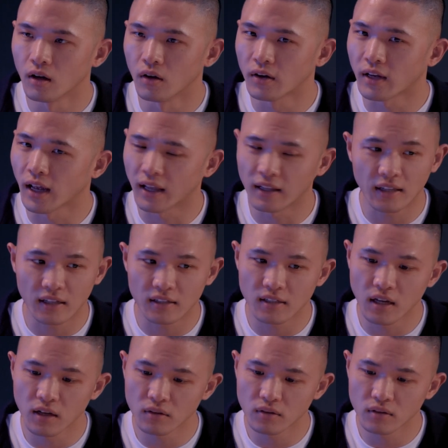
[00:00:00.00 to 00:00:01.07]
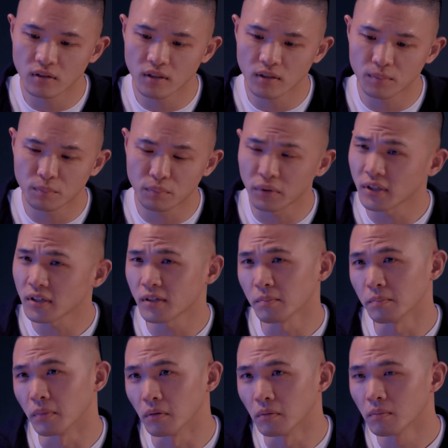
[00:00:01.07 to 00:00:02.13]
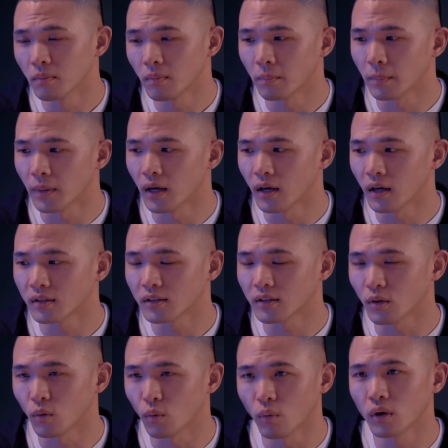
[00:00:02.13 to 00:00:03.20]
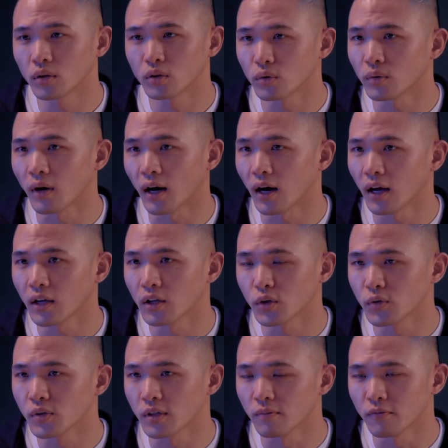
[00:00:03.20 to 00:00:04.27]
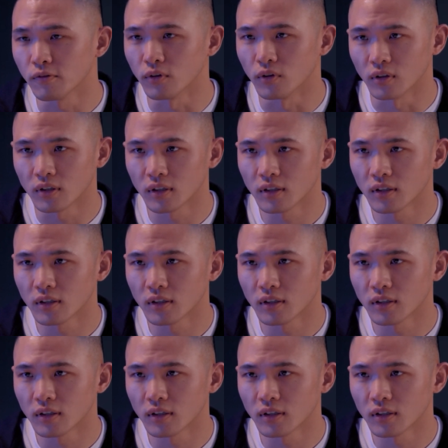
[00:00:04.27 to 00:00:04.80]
Okay, that sounds pretty simple. But what do I use them for?